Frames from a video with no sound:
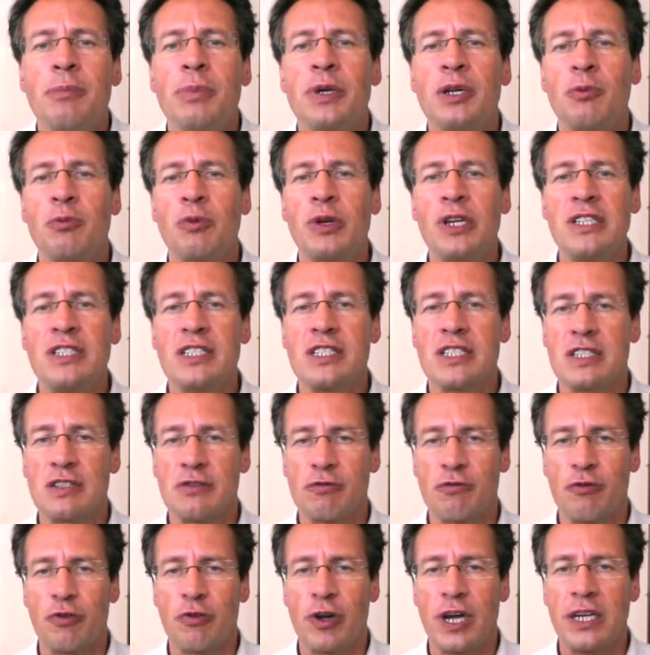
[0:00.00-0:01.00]
between this
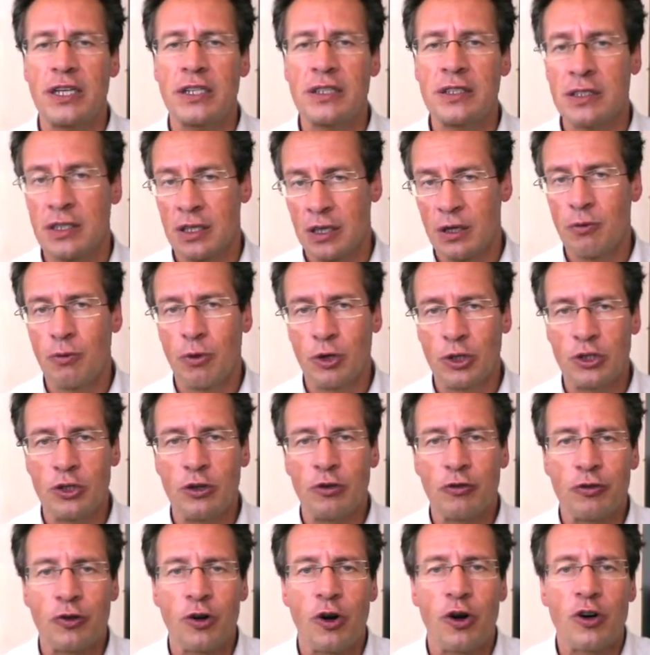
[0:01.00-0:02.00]
friend, what you
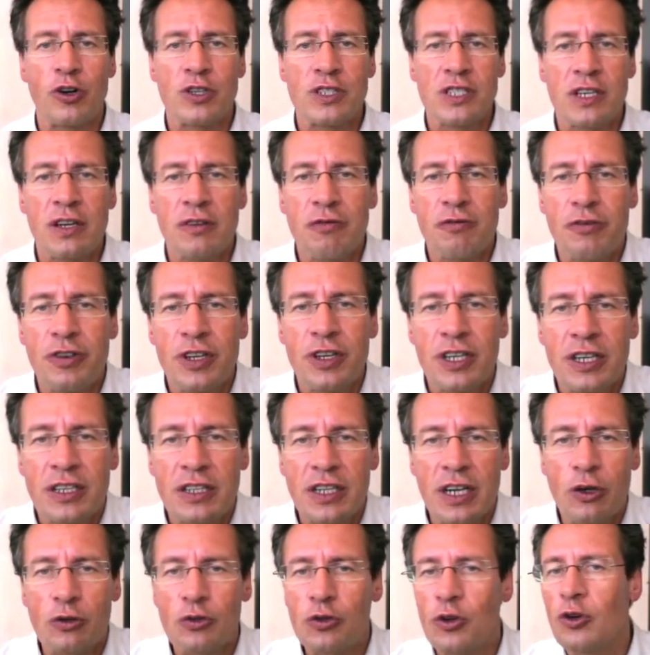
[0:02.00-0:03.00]
of course have figured
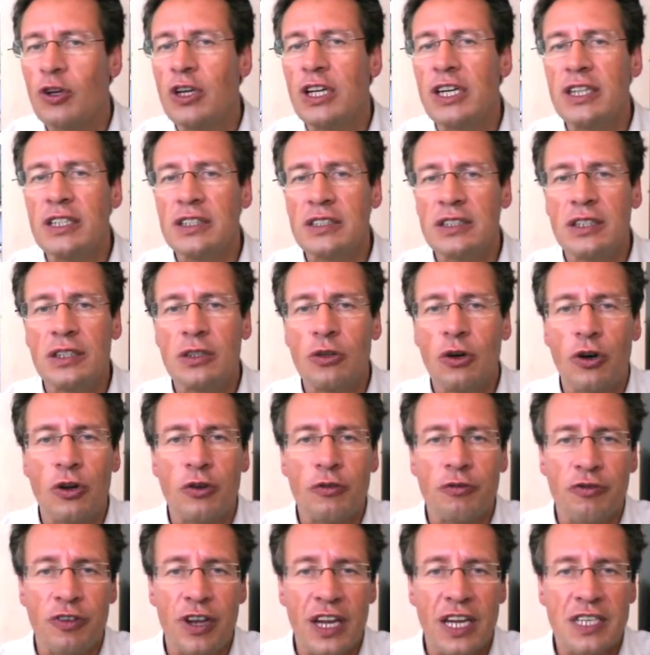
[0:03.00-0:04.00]
out on LinkedIn or on
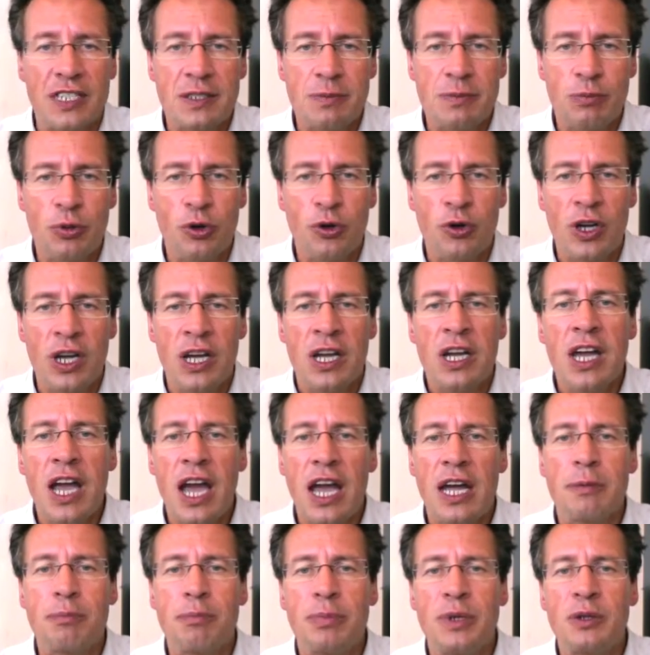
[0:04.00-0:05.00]
Facebook,
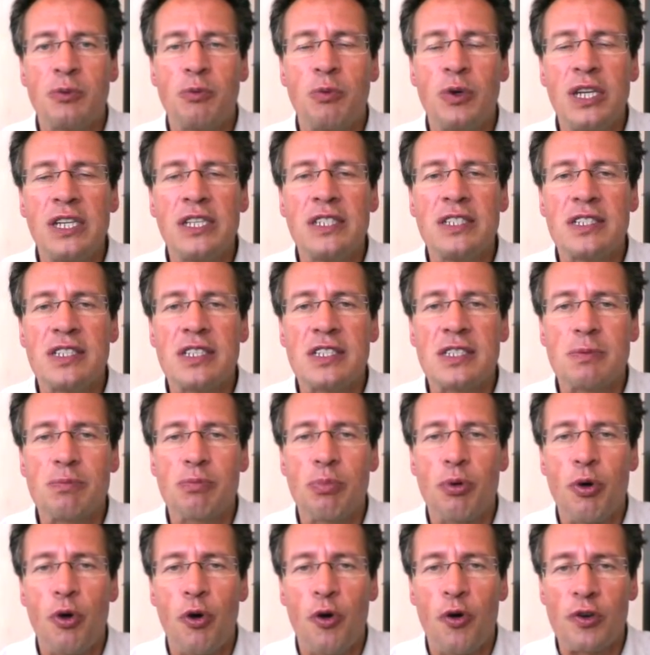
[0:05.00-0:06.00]
and between this
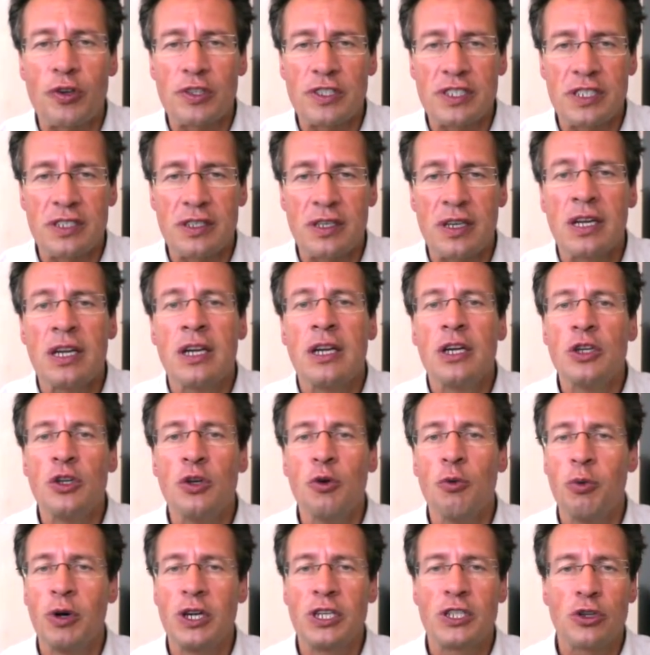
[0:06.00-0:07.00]
person. You
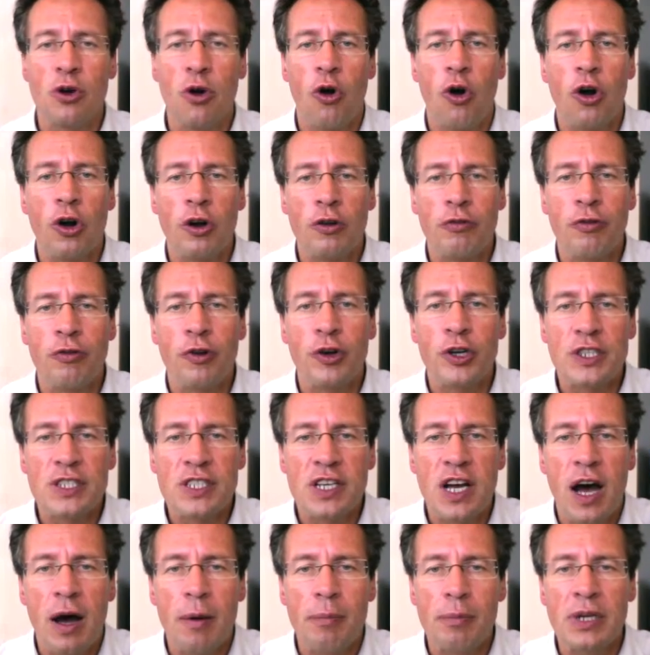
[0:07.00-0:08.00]
will talk, for
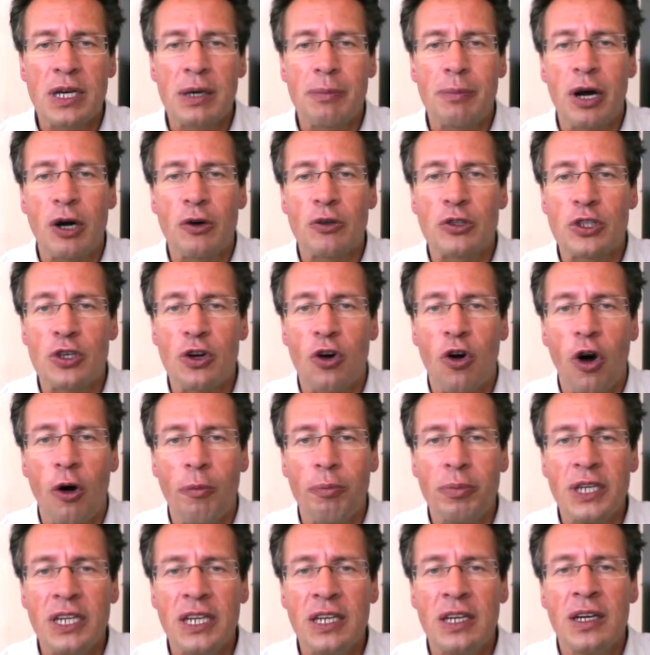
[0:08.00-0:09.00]
example, about a
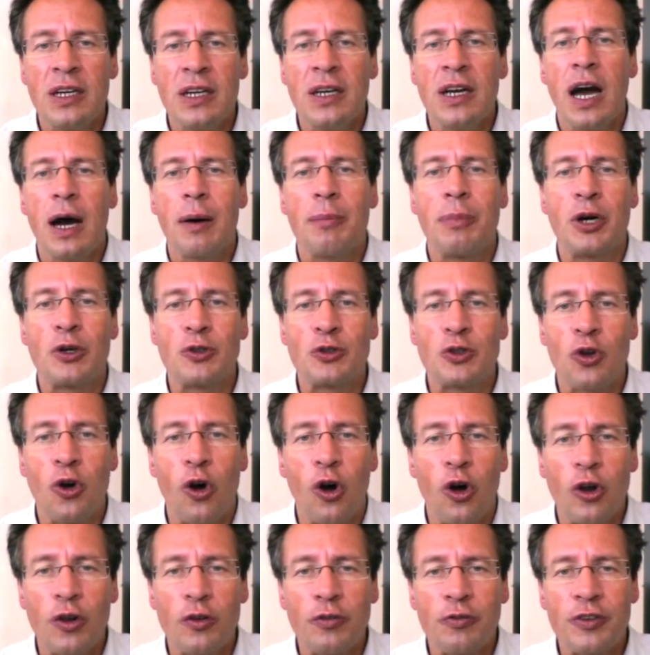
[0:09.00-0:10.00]
hobby, about
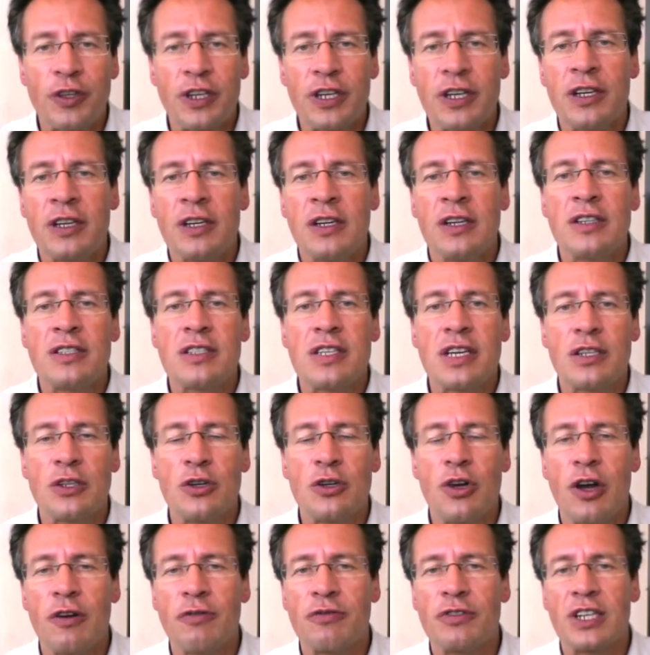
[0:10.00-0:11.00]
golfing, that you
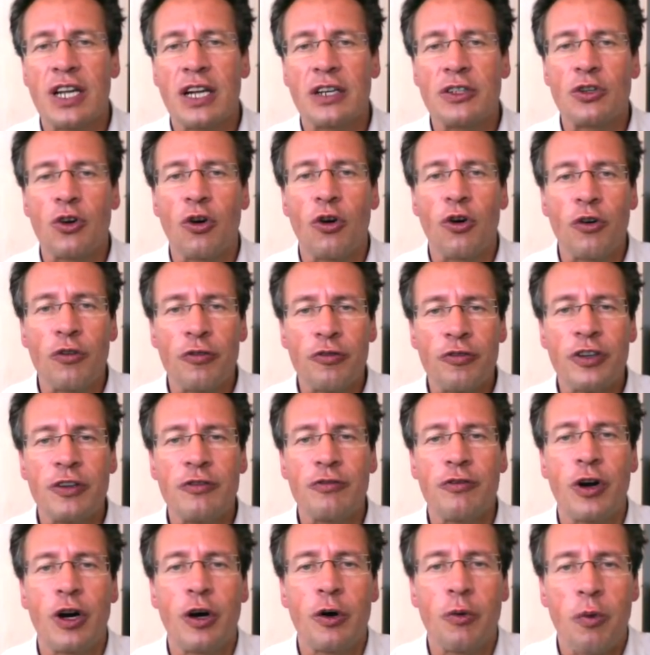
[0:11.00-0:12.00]
haven't done golfing
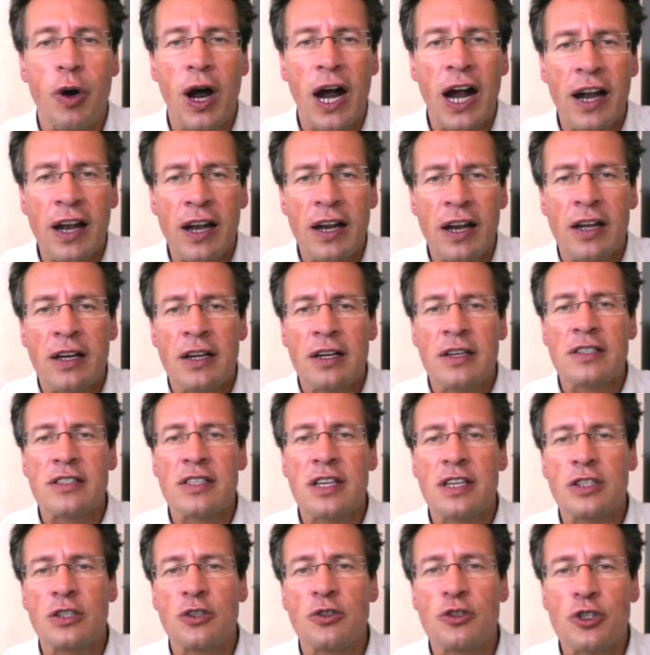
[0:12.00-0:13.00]
for a while,
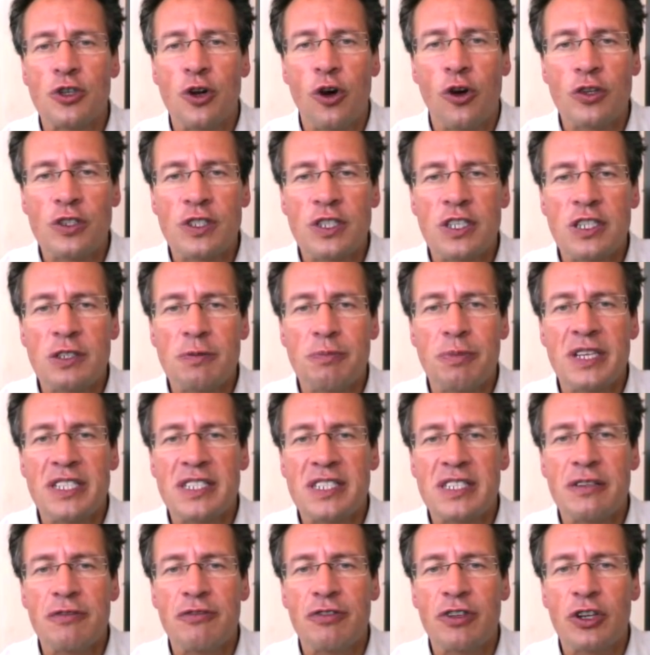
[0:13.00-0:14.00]
that you saw this
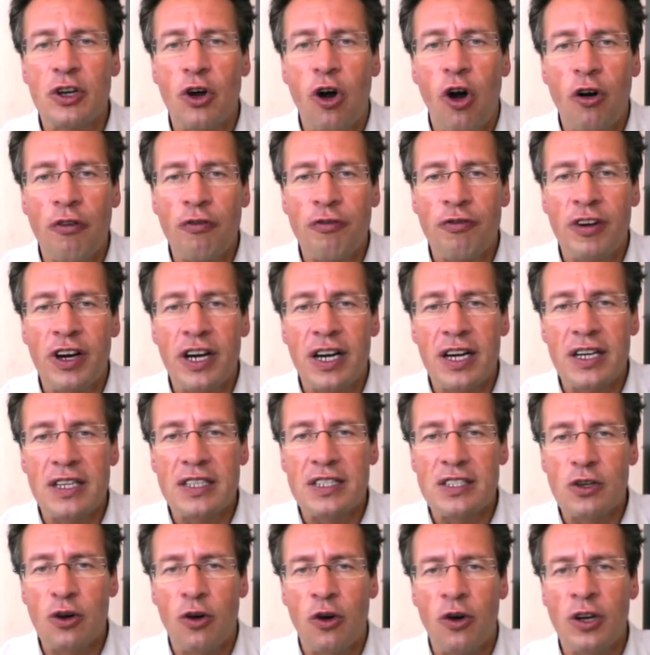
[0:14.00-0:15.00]
specific offer and
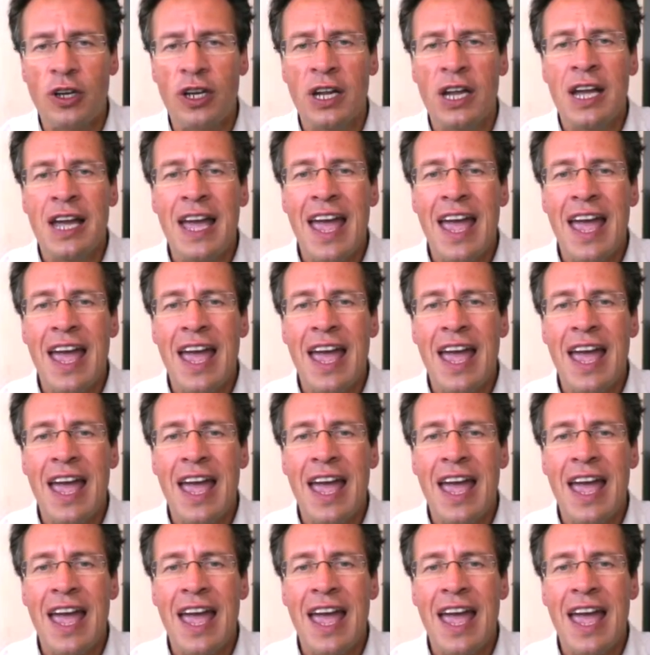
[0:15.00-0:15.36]
so on.